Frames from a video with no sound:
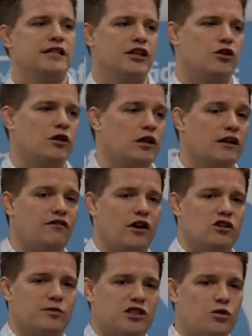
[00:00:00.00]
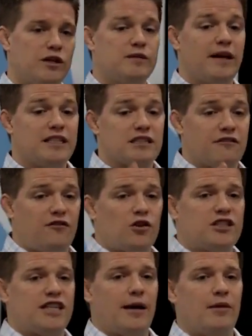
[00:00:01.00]
And you'll see it through ClickFunnels. But the squeeze page is the
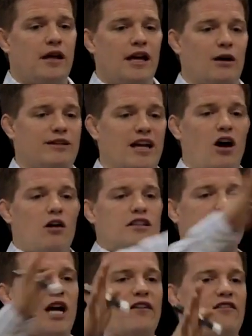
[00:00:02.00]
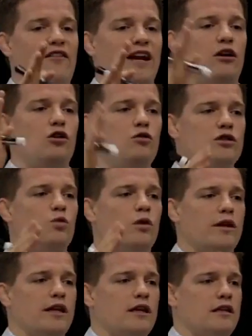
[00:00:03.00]
first step. I'm going to take all this traffic, find out who is
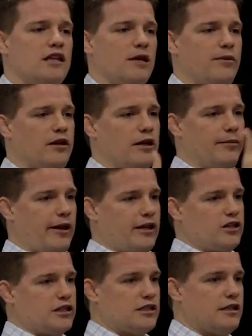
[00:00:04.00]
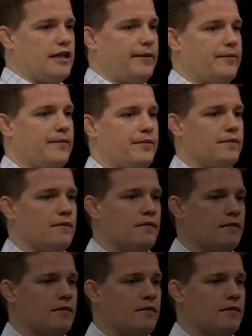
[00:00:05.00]
willing to give me their email address. Yep.